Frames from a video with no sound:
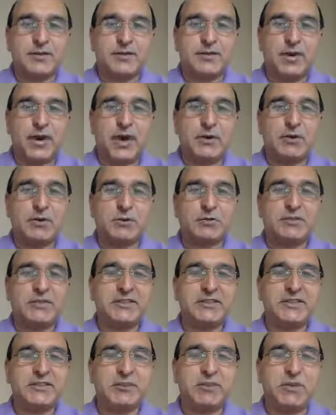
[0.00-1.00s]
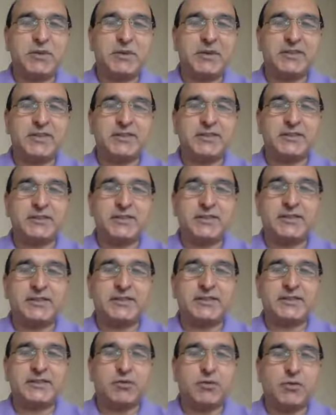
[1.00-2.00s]
I want to see this topic written there
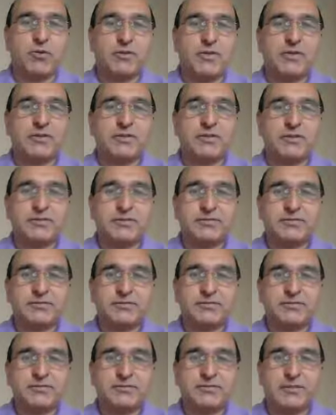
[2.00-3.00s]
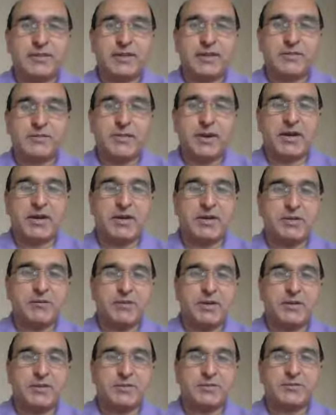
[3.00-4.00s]
in the comments by
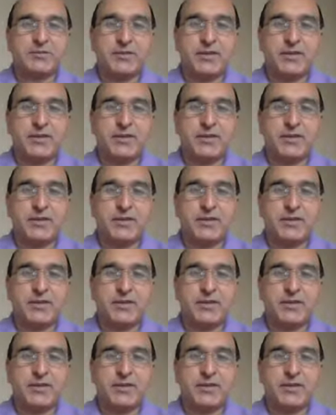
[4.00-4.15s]
anyone.